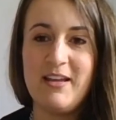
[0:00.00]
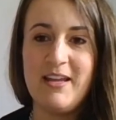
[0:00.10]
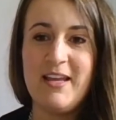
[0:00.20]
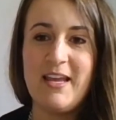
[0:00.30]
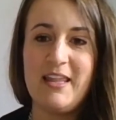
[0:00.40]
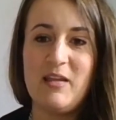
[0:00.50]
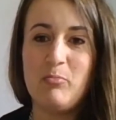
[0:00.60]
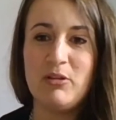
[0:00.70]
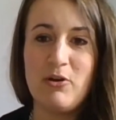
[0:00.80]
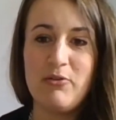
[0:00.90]
And then below
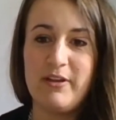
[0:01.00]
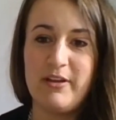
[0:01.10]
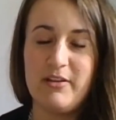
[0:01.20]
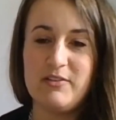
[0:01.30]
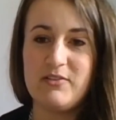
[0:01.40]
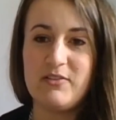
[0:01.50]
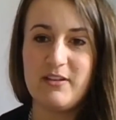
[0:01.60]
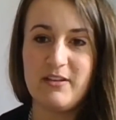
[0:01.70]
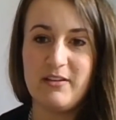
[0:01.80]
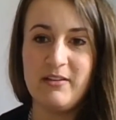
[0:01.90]
there is the
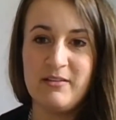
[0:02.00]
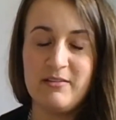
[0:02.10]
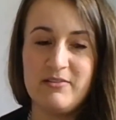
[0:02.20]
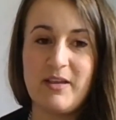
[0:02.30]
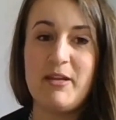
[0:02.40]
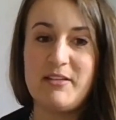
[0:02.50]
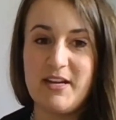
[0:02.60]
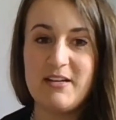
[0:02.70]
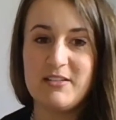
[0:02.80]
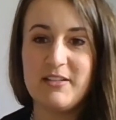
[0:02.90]
subantarctic.